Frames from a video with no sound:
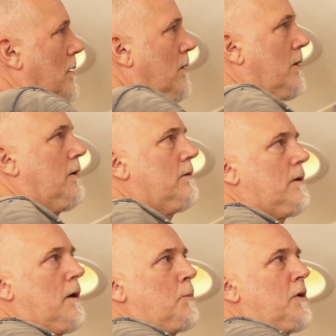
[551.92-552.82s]
Okay,
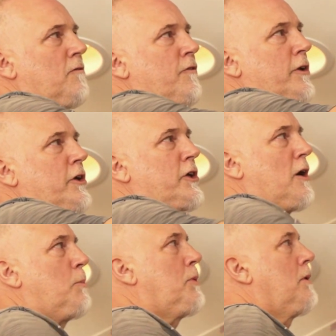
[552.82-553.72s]
I'm going to finish
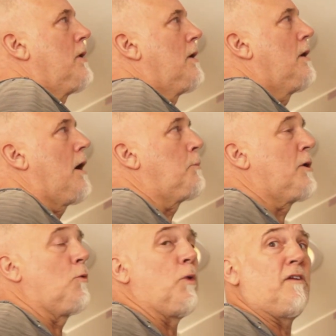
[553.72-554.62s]
up. I'm going
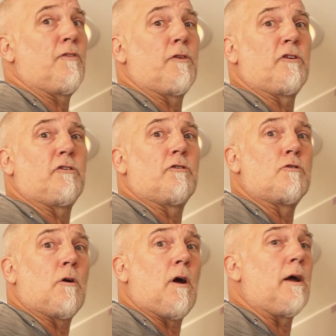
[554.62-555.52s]
to wait for this to
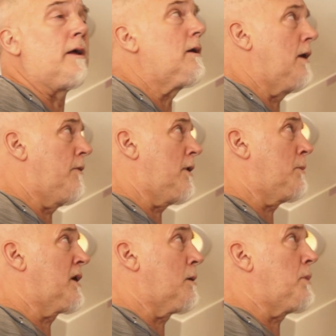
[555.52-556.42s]
dry, and then I'm
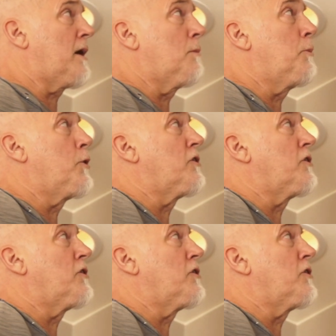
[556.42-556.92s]
going to come back and put a